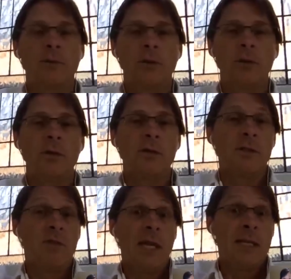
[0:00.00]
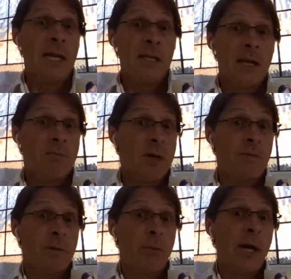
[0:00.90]
for students, if they take that,
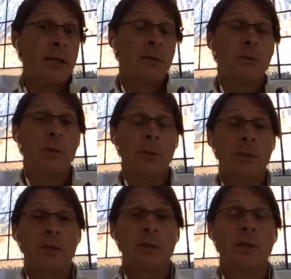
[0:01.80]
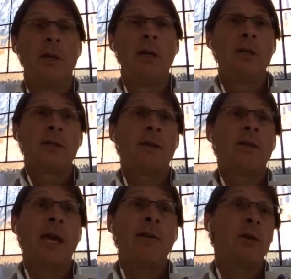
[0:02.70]
right, for practical purposes. So
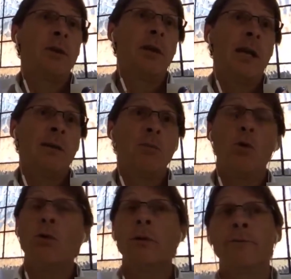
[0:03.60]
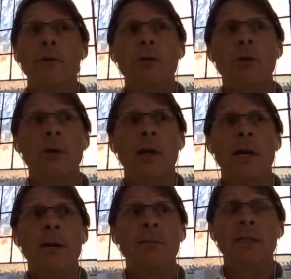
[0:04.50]
if they have or for,
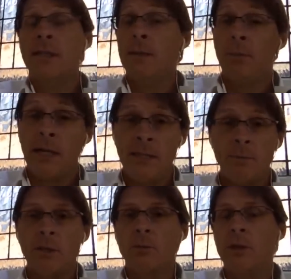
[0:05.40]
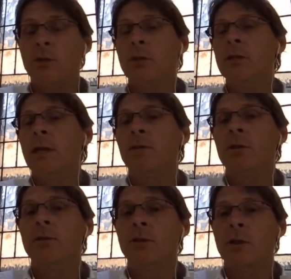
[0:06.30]
let's say, placements where students have
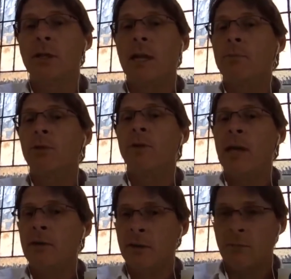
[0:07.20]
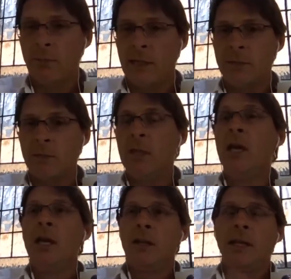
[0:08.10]
to do a certain number of hours on placement,
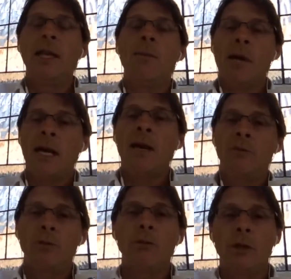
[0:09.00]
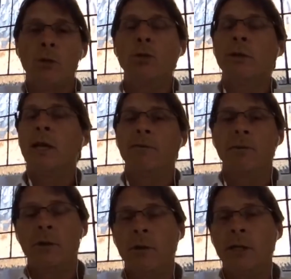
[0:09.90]
then they may have to record that
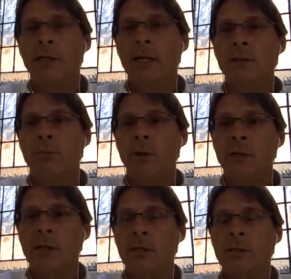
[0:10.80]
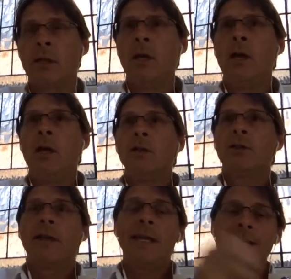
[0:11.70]
for accreditation processes.
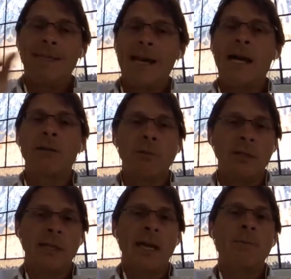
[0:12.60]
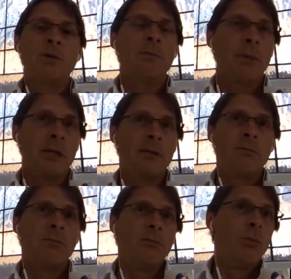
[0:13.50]
So that data is captured, but
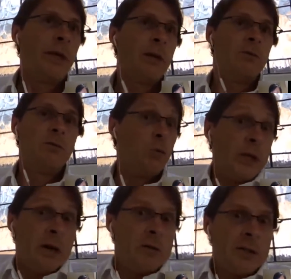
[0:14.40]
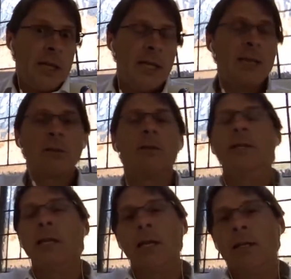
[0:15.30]
we don't say that's
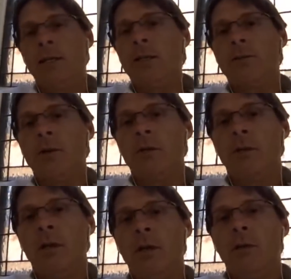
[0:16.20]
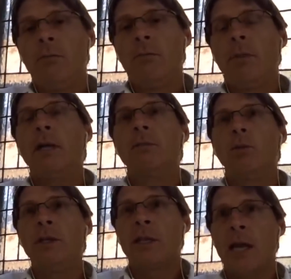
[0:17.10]
learning analytics, right? But
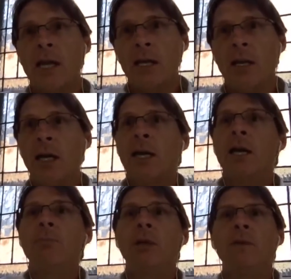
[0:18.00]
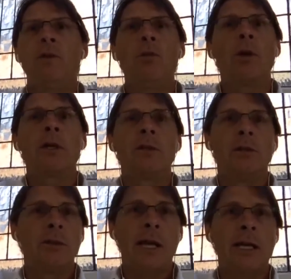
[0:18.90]
we say, okay, but if you wanted to
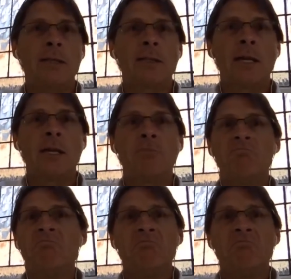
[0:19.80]
look at it and say,